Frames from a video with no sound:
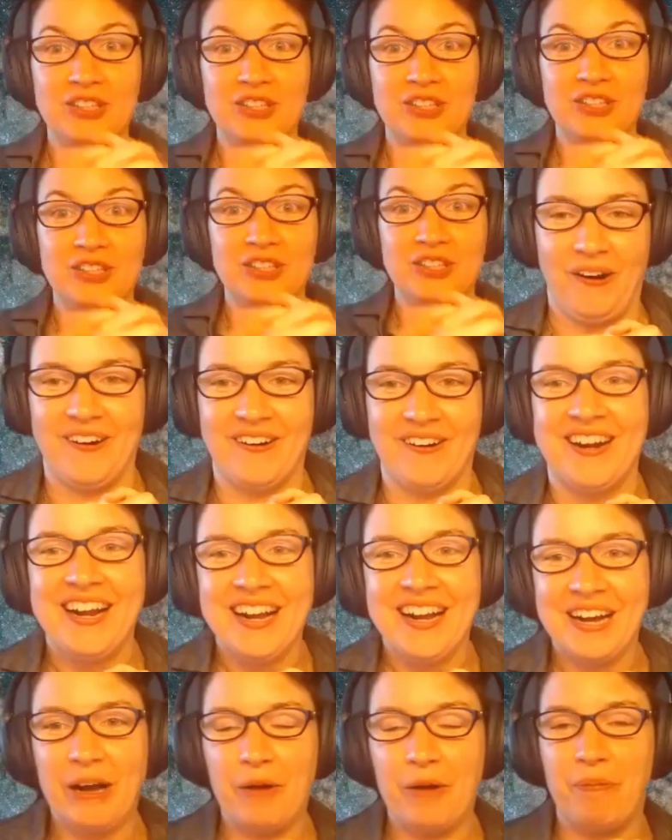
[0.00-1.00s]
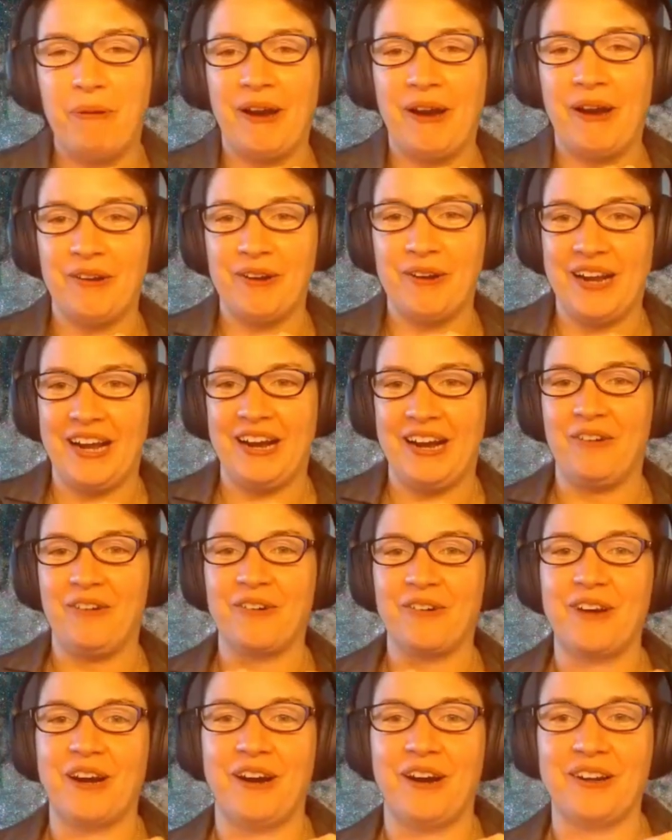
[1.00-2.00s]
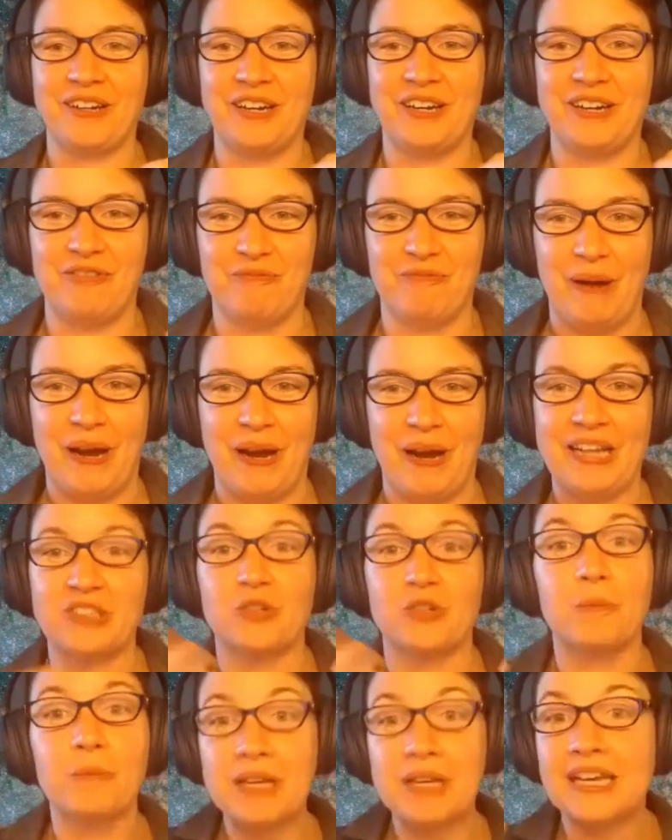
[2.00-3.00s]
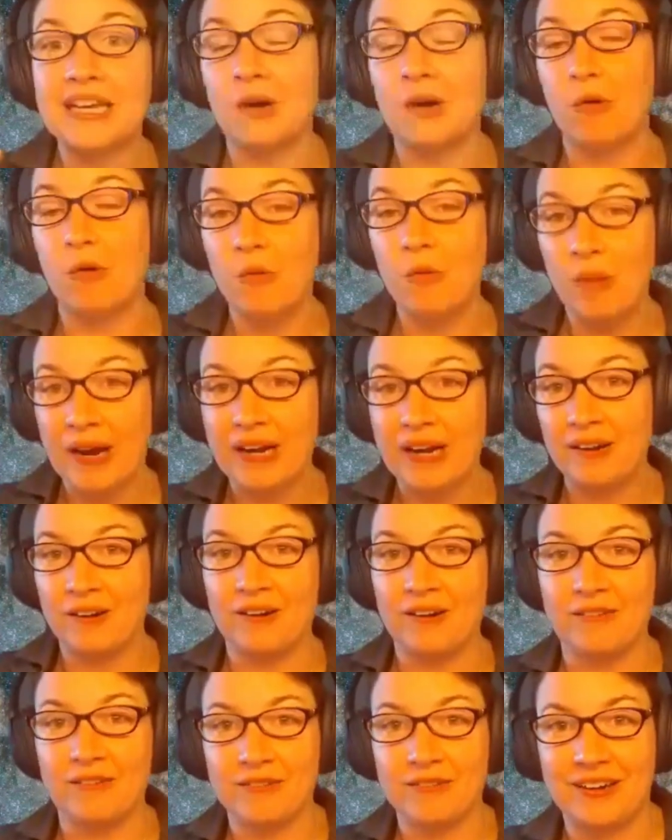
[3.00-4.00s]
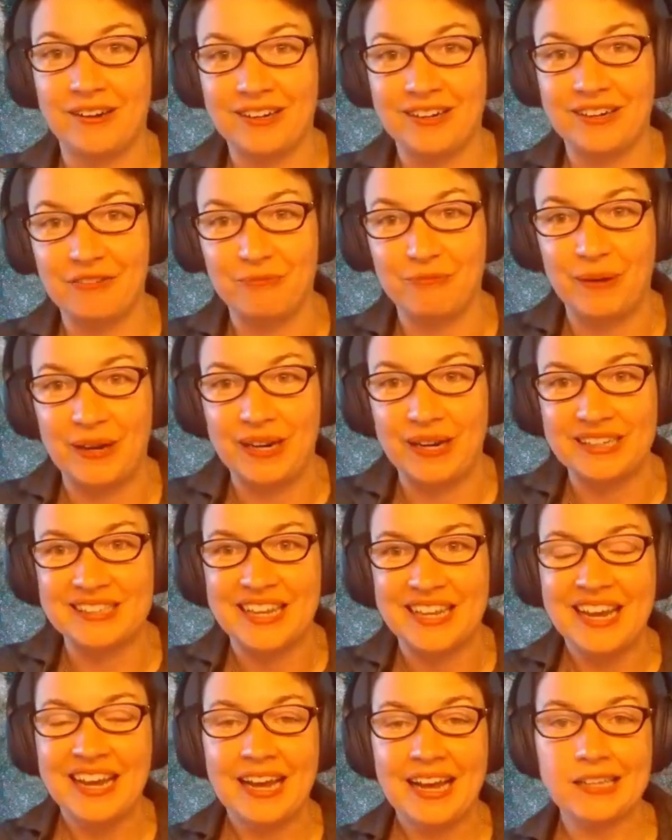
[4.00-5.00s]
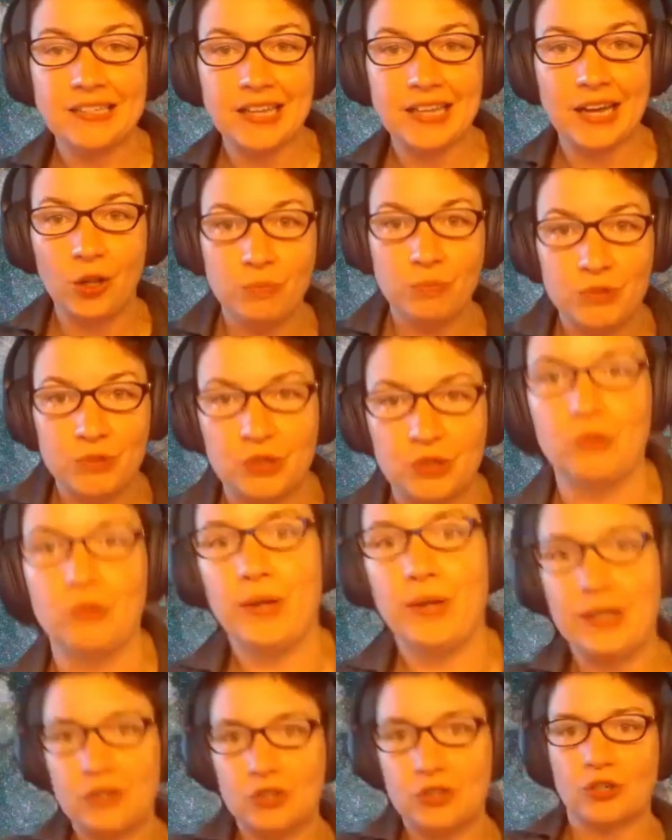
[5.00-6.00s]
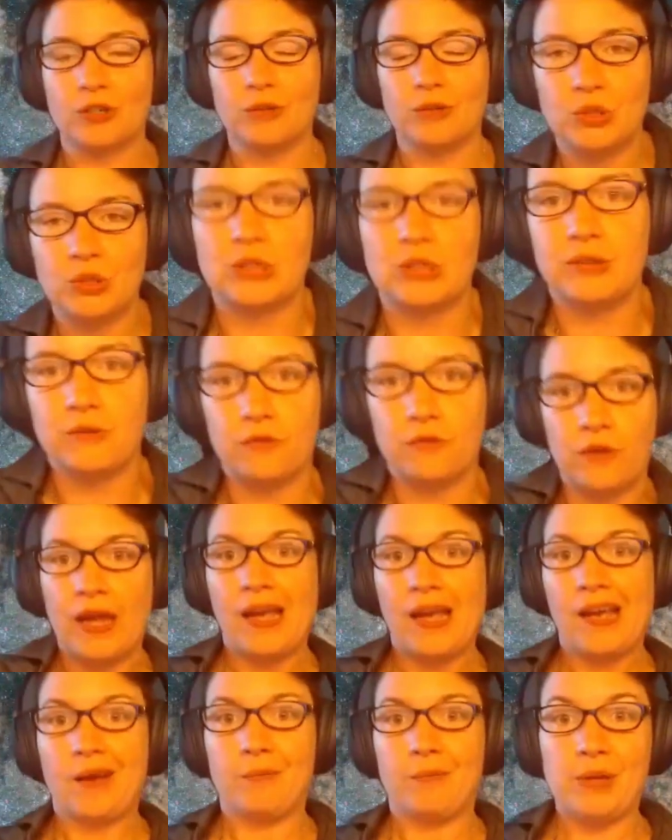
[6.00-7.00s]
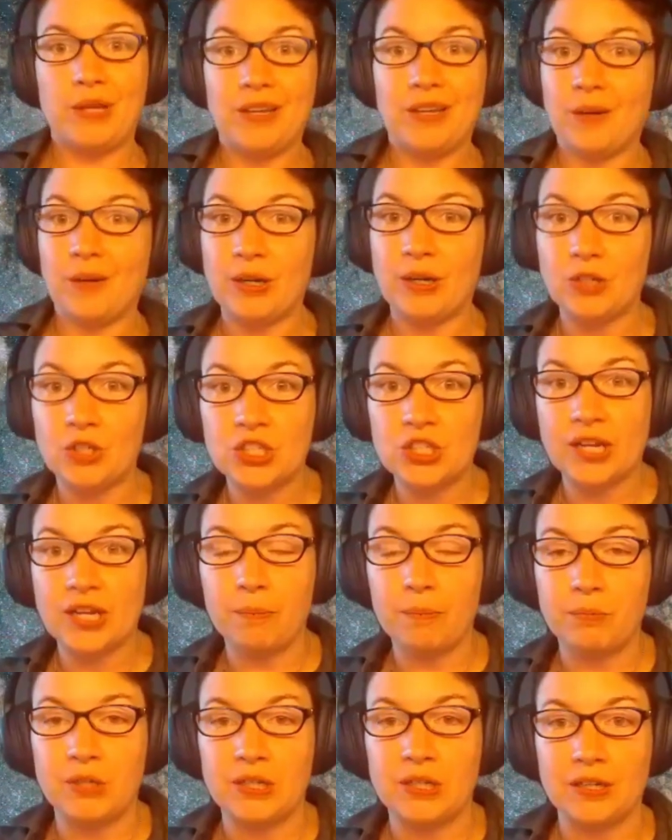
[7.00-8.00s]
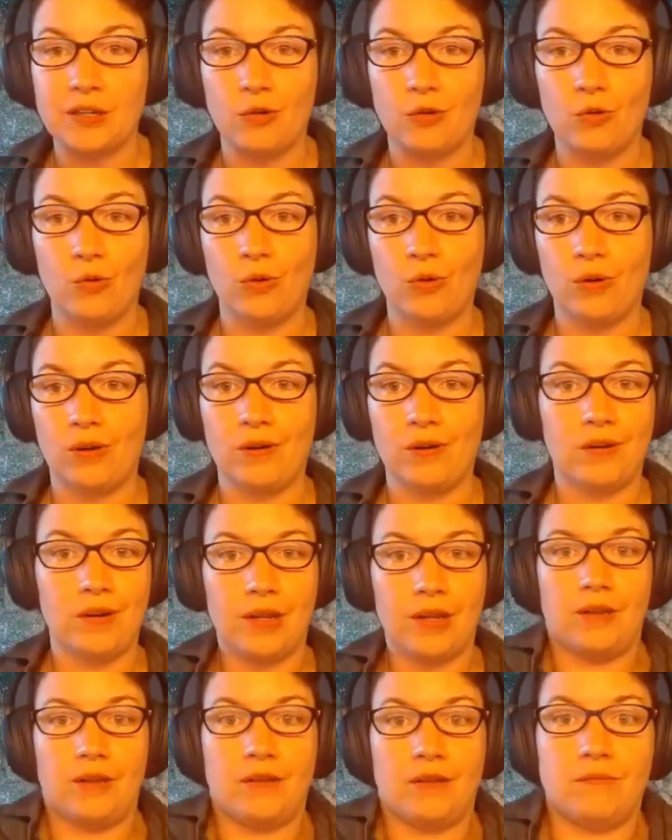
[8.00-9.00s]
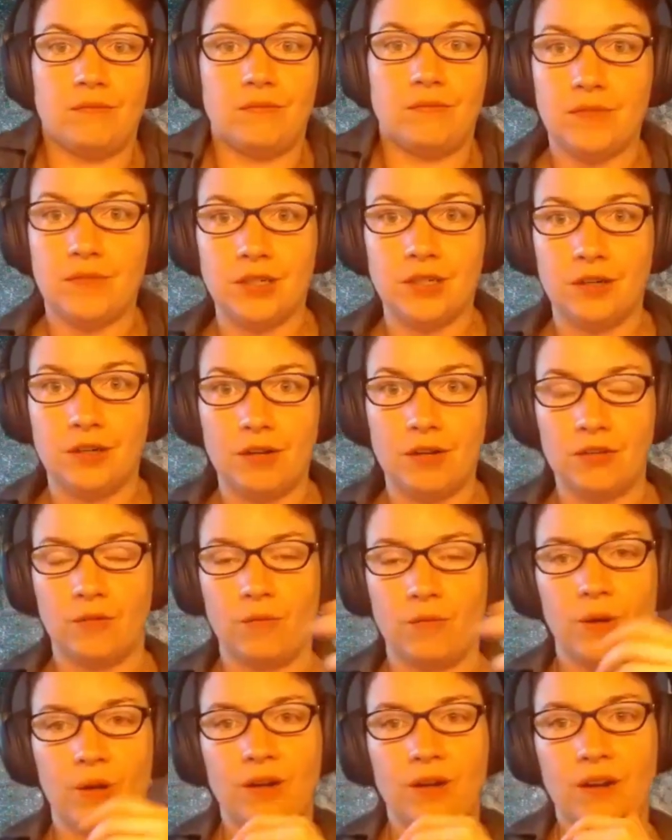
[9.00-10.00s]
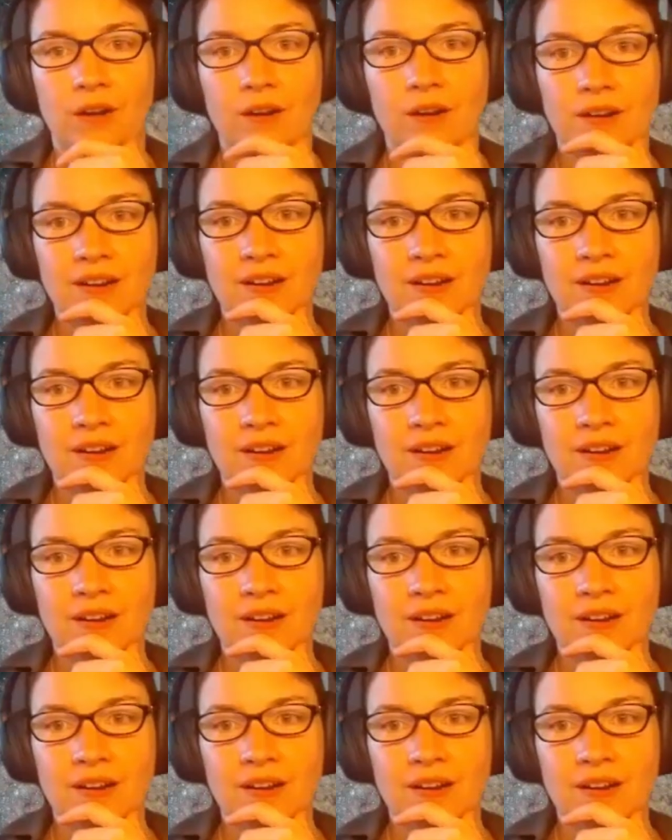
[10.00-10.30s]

more about how cognitive bias, or being aware of cognitive bias, has helped you in terms of being a better skeptic or in your other work.